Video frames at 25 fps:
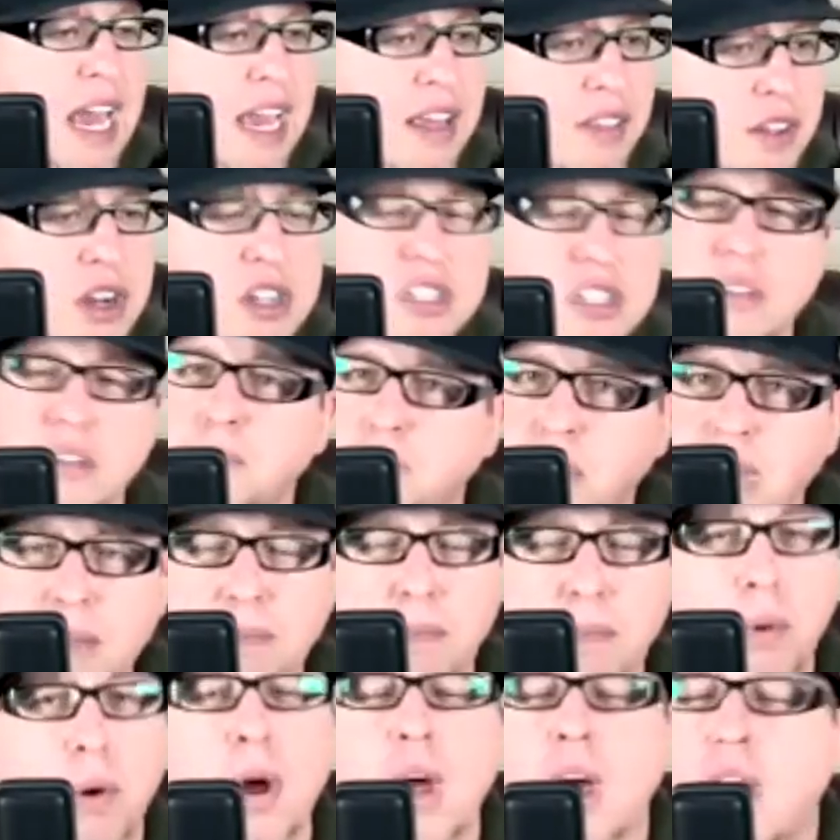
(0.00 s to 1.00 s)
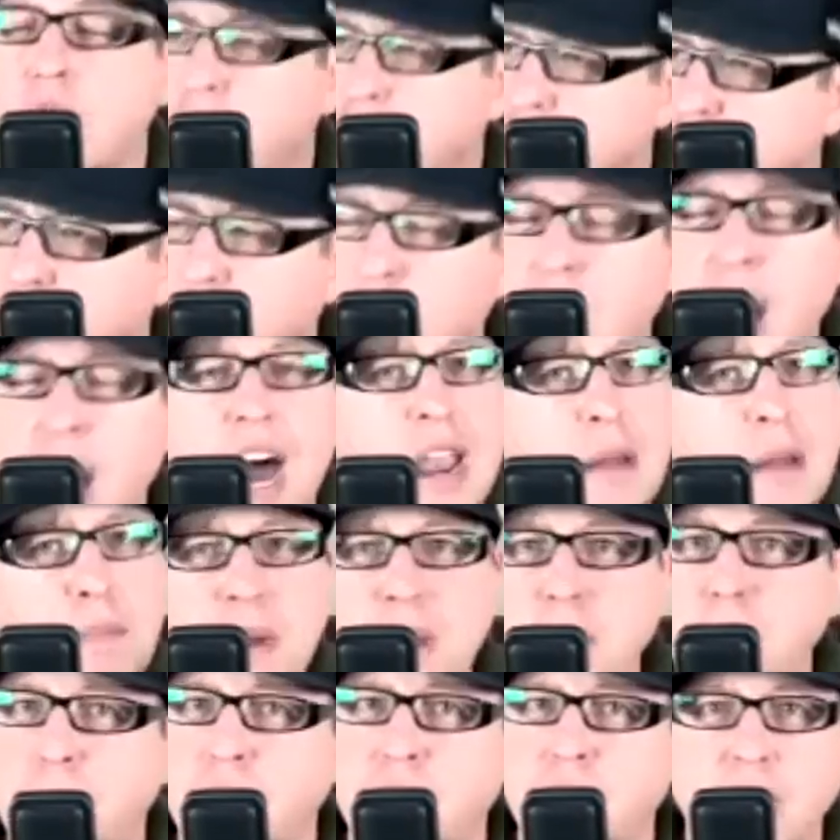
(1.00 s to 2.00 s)
There's some people, there's a lot of
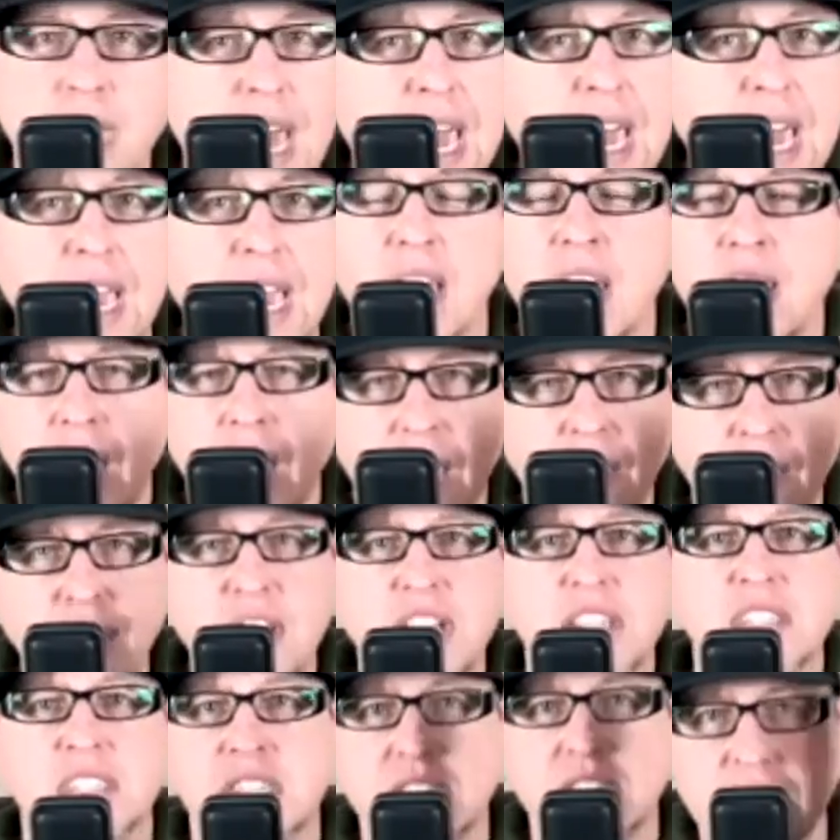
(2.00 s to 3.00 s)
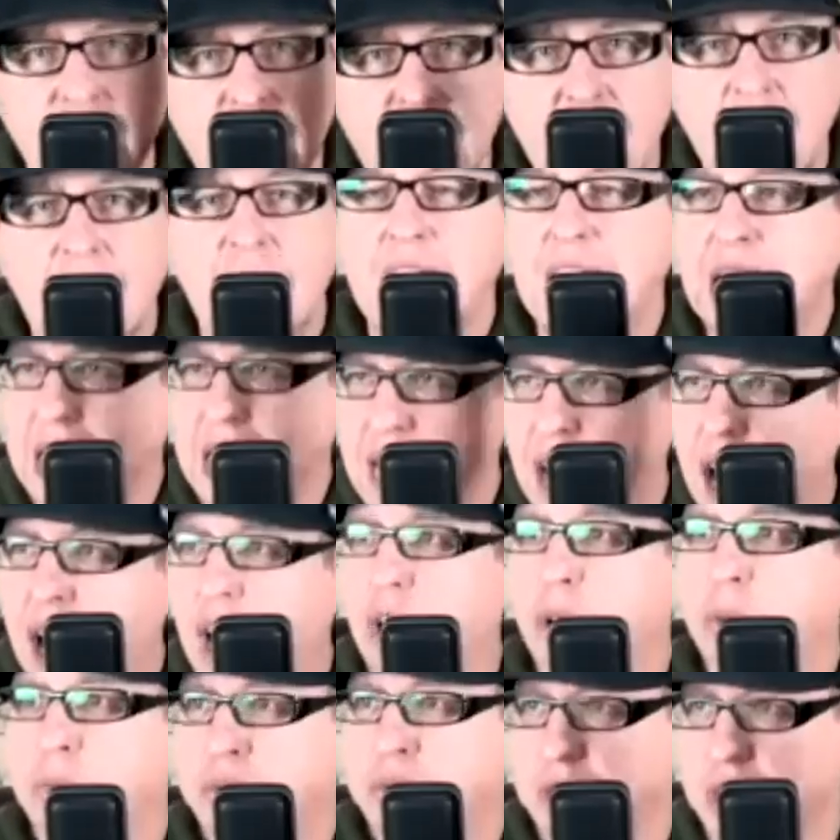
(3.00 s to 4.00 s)
people today, and this is hitting
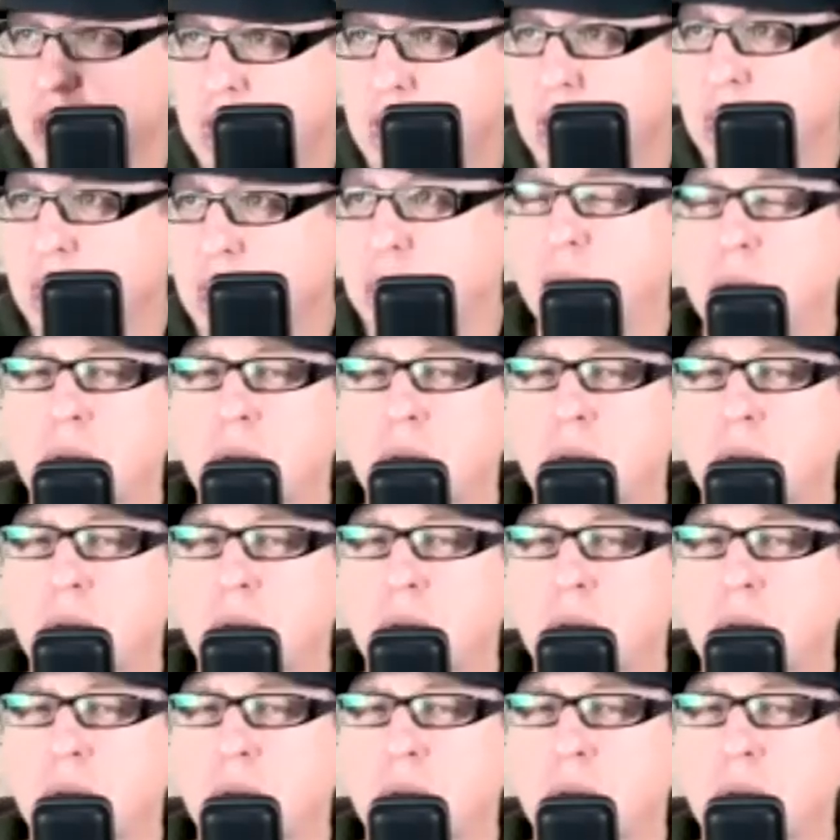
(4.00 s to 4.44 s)
home to you.